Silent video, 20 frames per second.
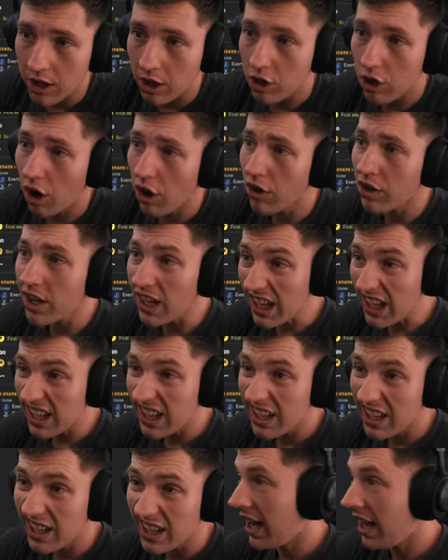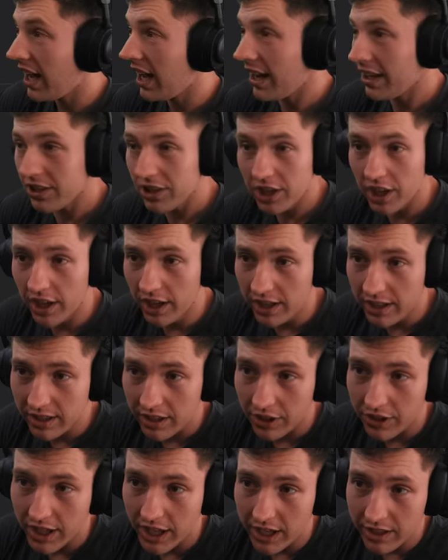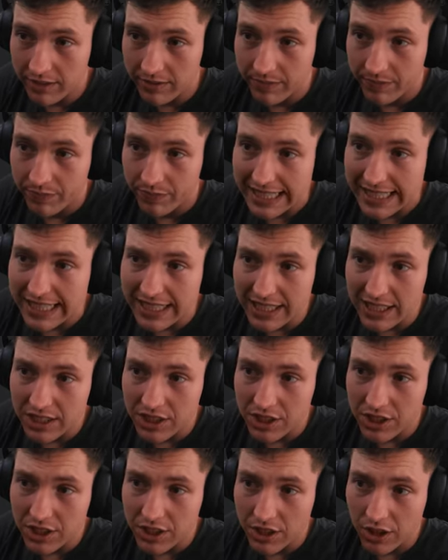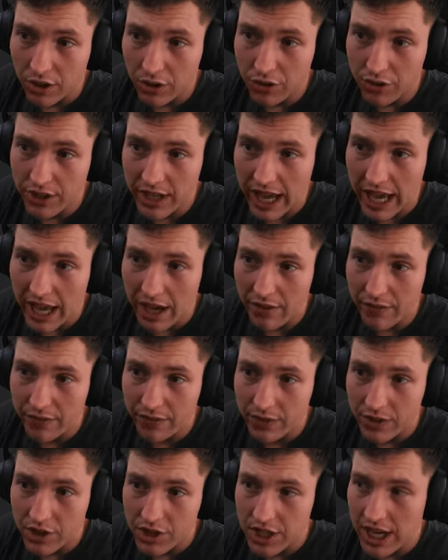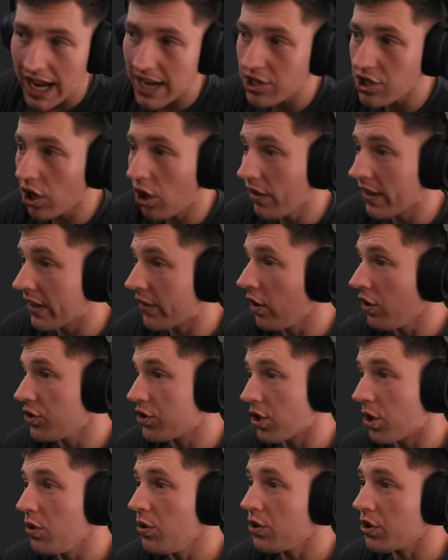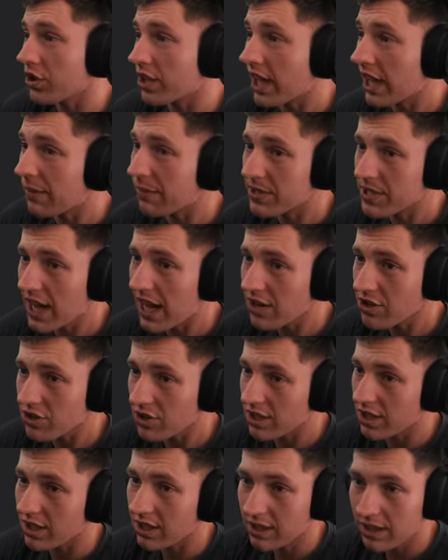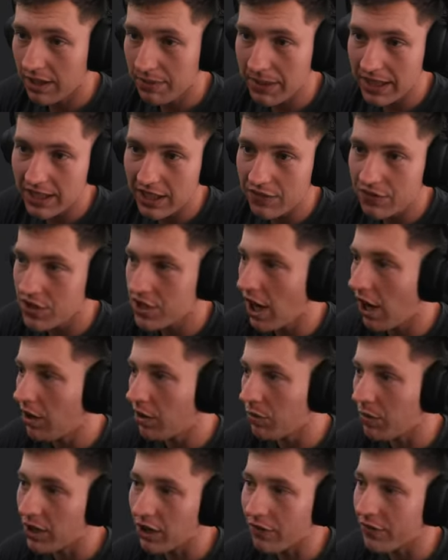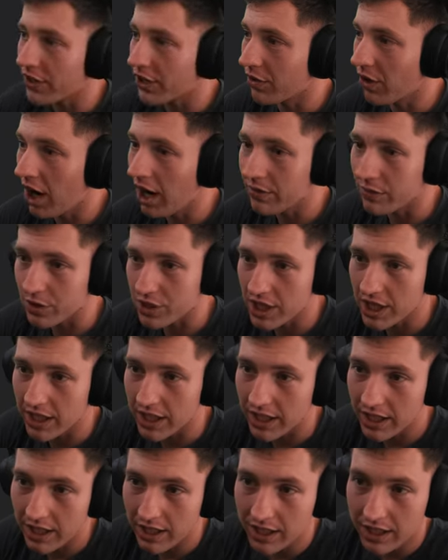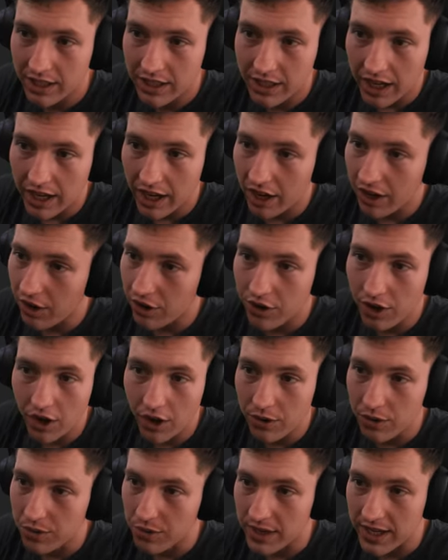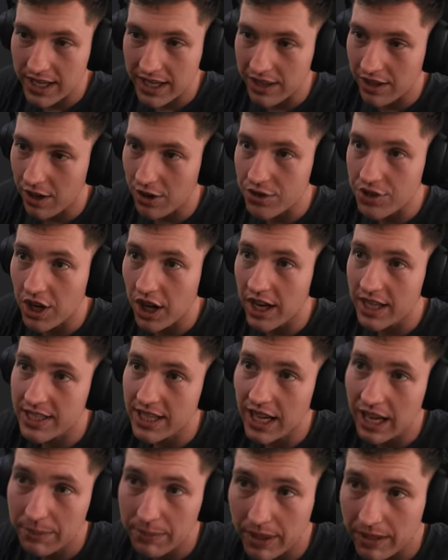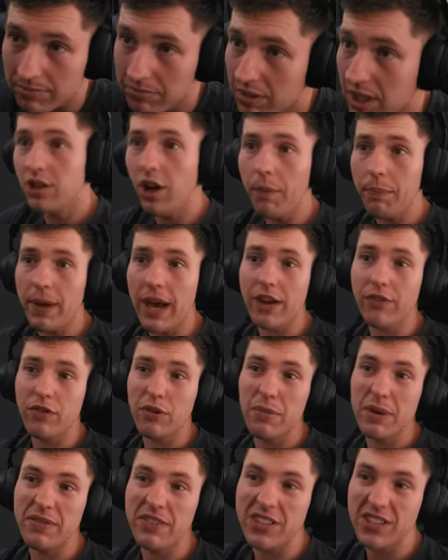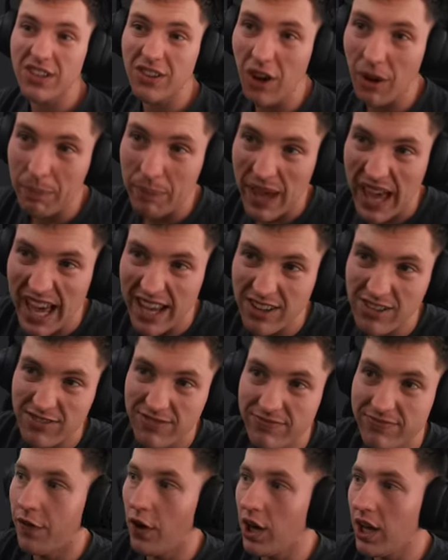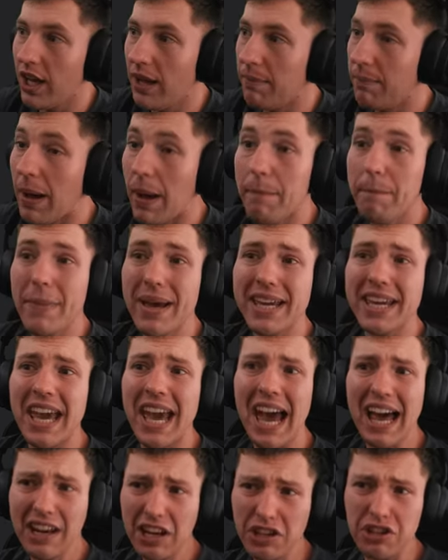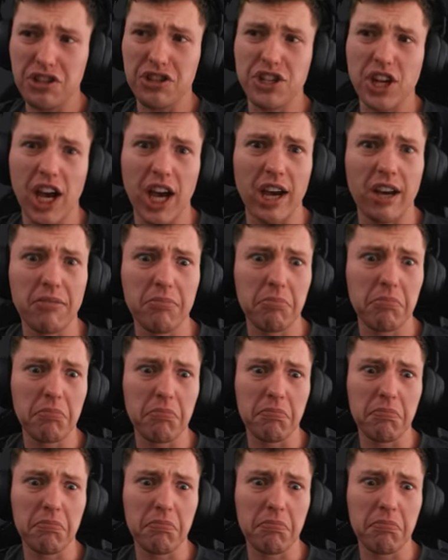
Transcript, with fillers: Lokonga? Yep, okay. Dennis, Undav, Sancho. Oh, they've got two good keepers, actually. I mean, they've stolen one off their rivals here. And I don't know who any of those guys are, but not bad from Everton, not bad. Fulham, McAllister.